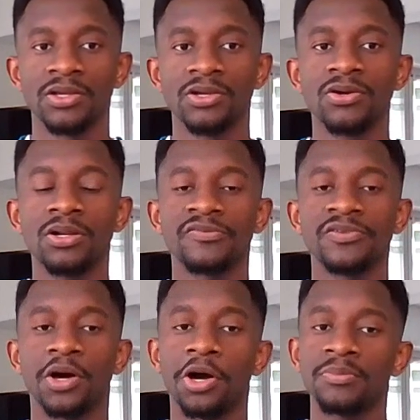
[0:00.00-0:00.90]
The goal
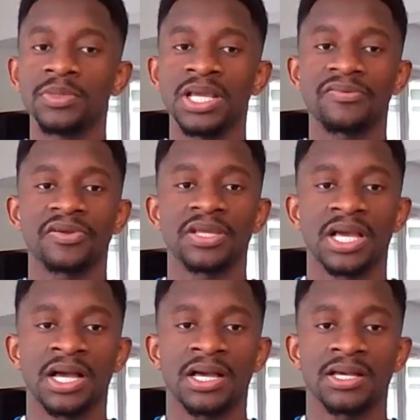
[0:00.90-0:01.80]
of the Omni
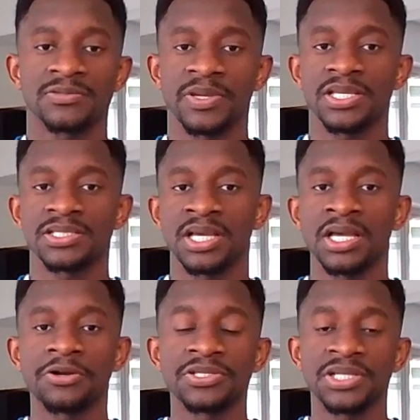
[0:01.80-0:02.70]
Africa Space
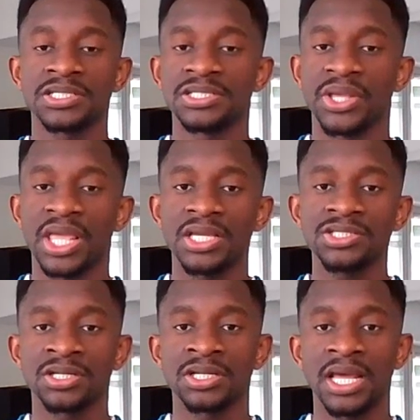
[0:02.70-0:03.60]
Research
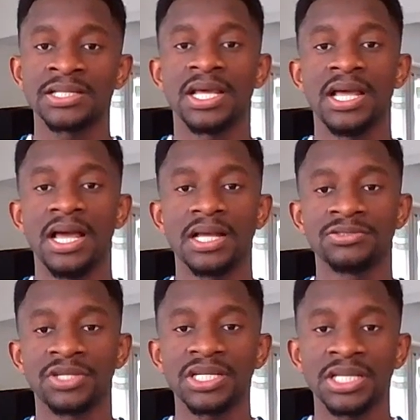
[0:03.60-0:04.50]
Education and
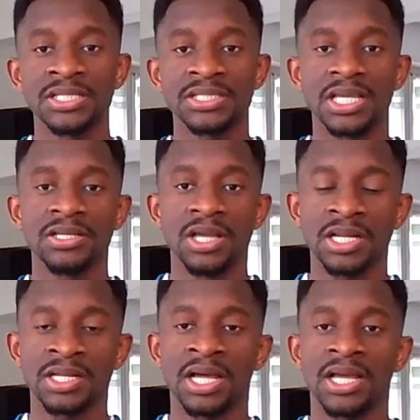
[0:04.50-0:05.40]
Training in
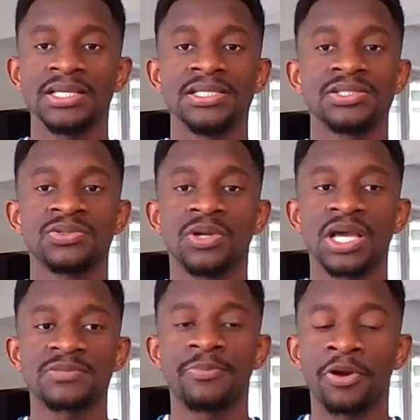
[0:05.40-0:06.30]
Ghana is
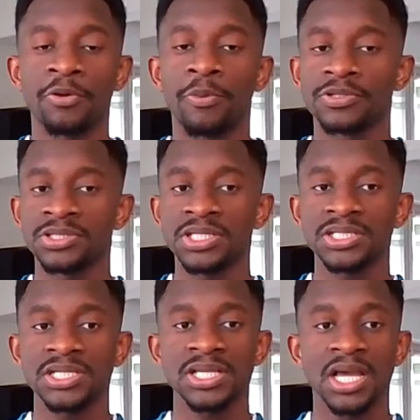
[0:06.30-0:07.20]
to explore
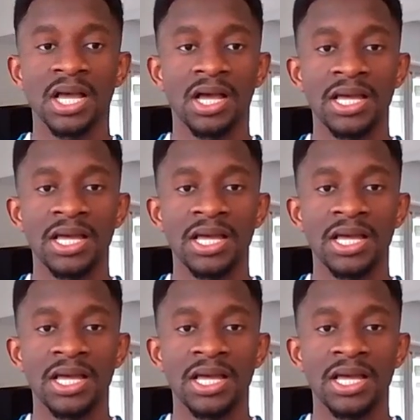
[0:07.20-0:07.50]
opportunities